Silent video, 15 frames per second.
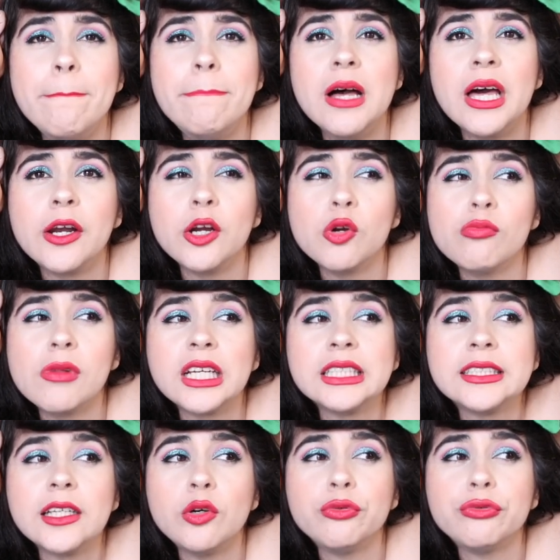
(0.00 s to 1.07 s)
better
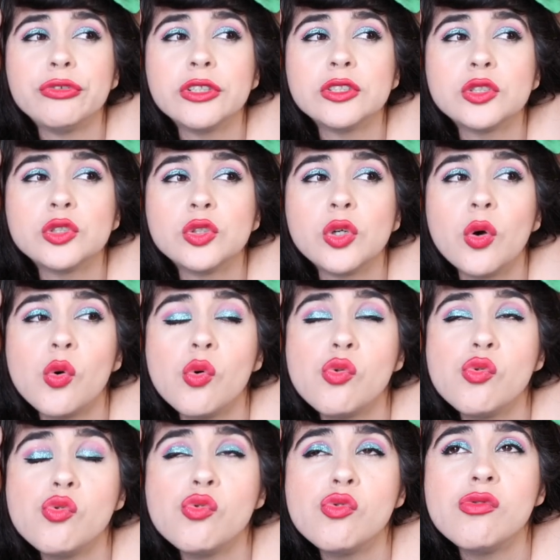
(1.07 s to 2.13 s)
myself.
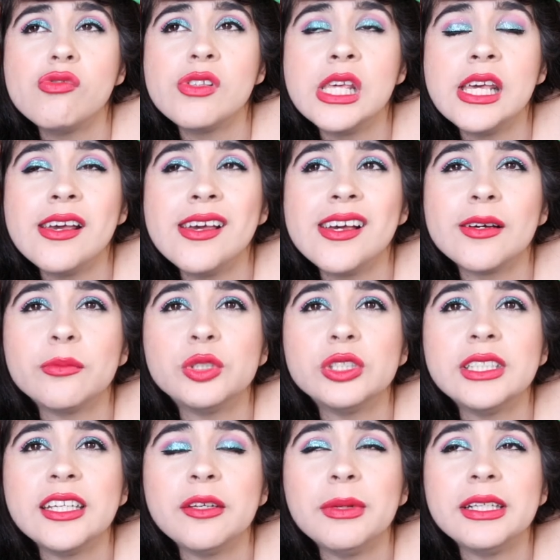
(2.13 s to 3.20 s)
So, yeah, I'm
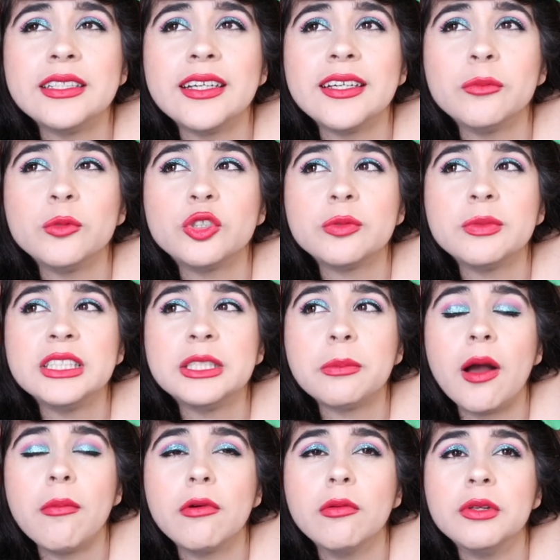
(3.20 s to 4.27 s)
just taking my time, which means
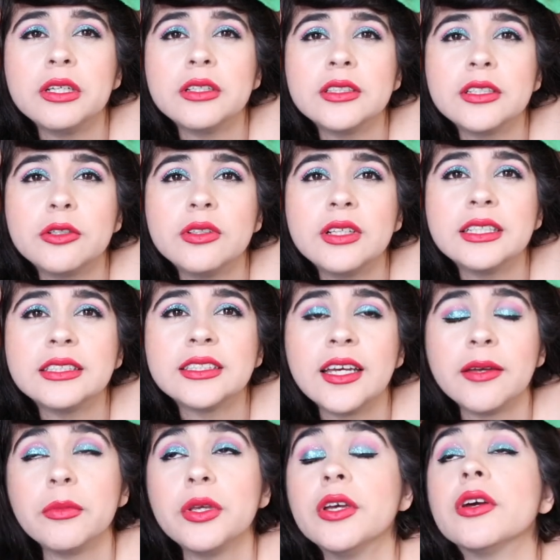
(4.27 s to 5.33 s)
probably a little less
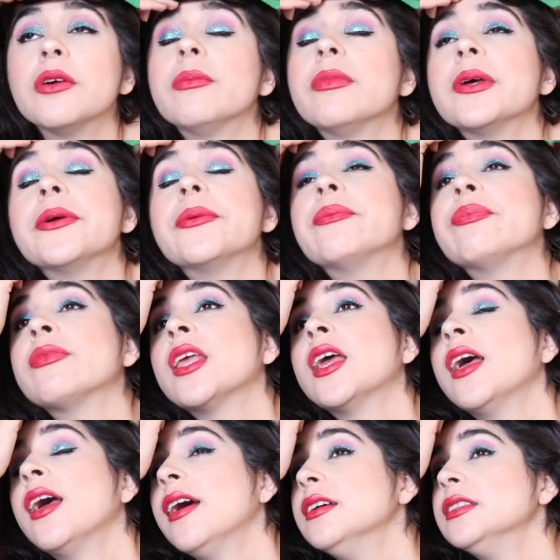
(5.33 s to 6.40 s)
time here, but
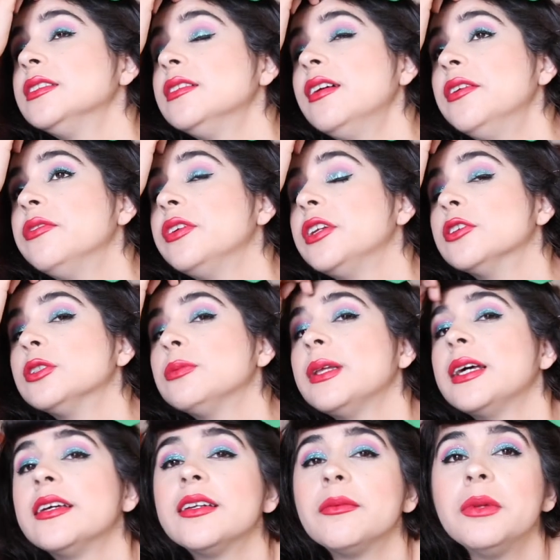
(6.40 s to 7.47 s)
still have videos
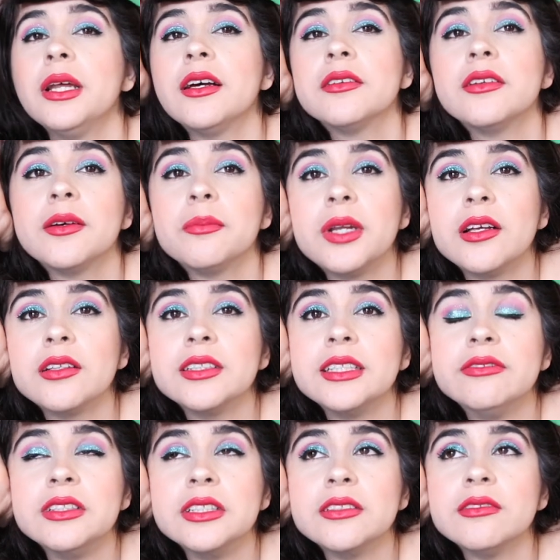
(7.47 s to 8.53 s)
planned. I'm not I'm not
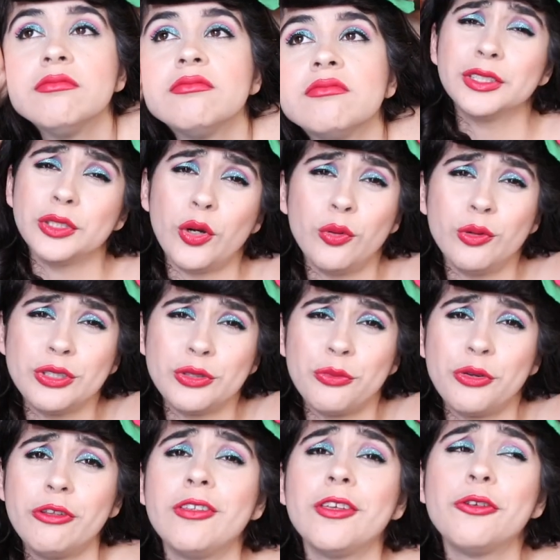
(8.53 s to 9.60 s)
leaving. As always, I
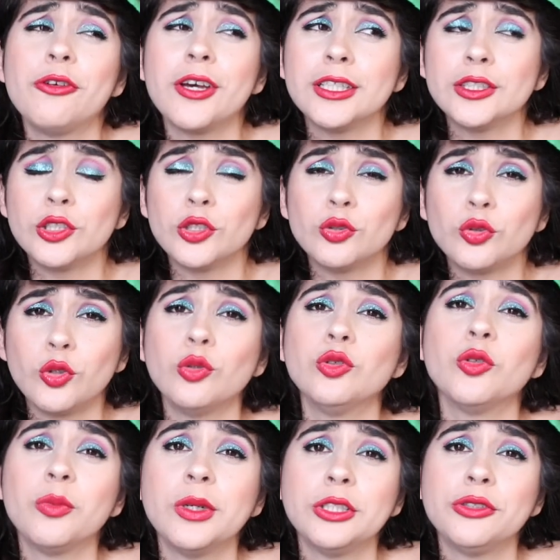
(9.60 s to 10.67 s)
want to thank you guys so
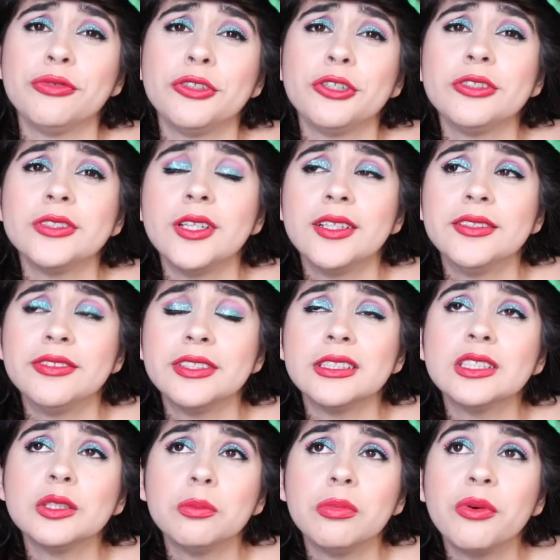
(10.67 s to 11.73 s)
so much for your love
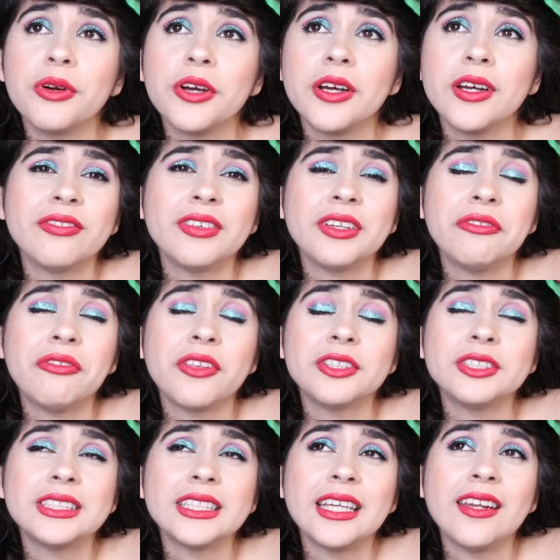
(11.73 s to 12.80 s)
and support. If
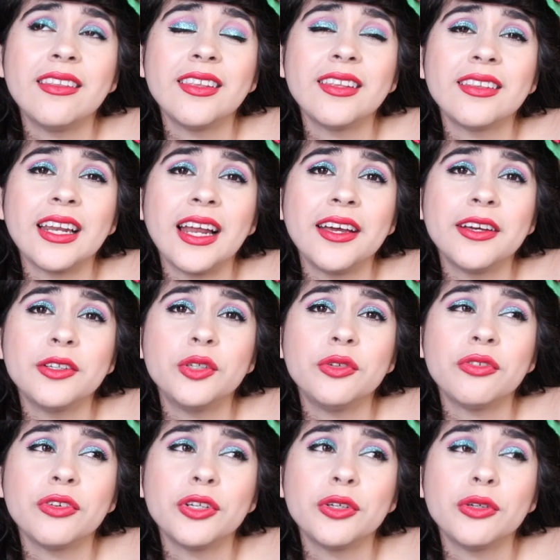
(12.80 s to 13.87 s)
there's anything that I could do
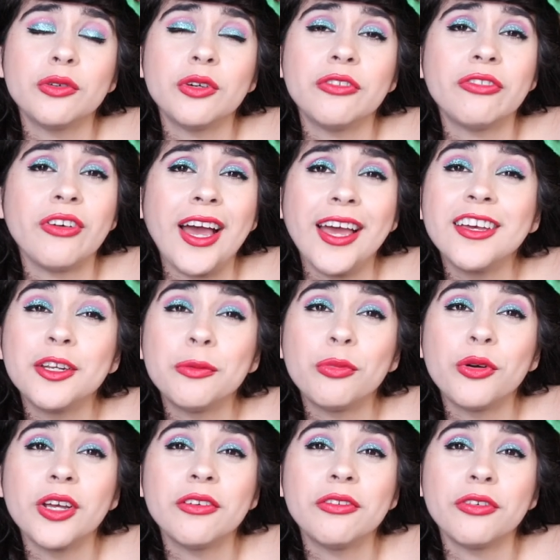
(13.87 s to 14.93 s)
for you, if I can
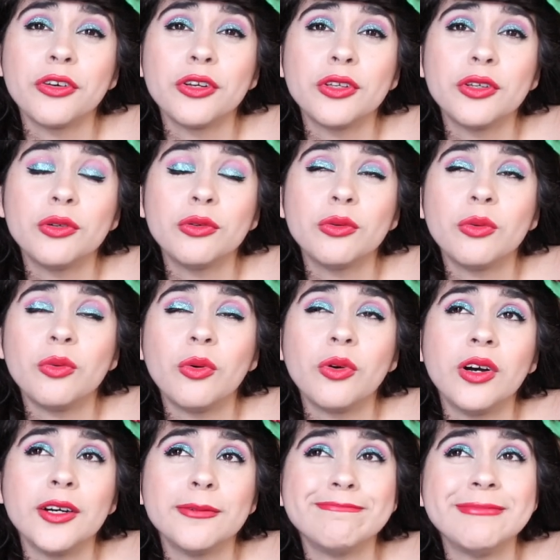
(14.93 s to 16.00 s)
pray for you
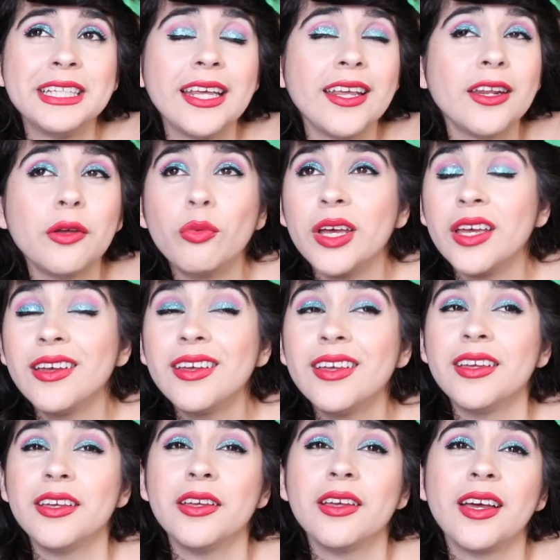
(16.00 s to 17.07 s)
um, in any way,
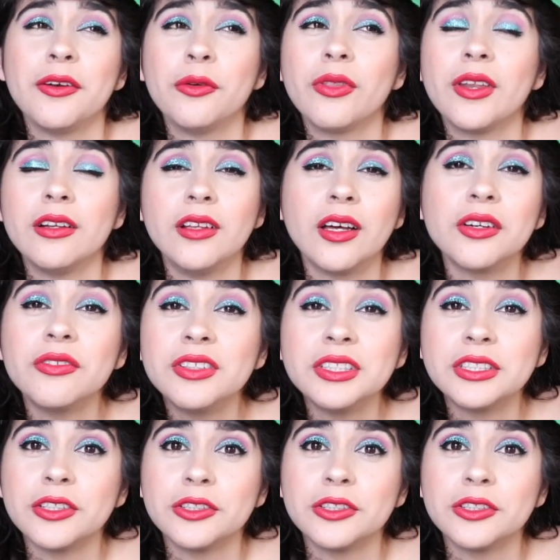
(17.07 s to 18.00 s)
I know that a lot of us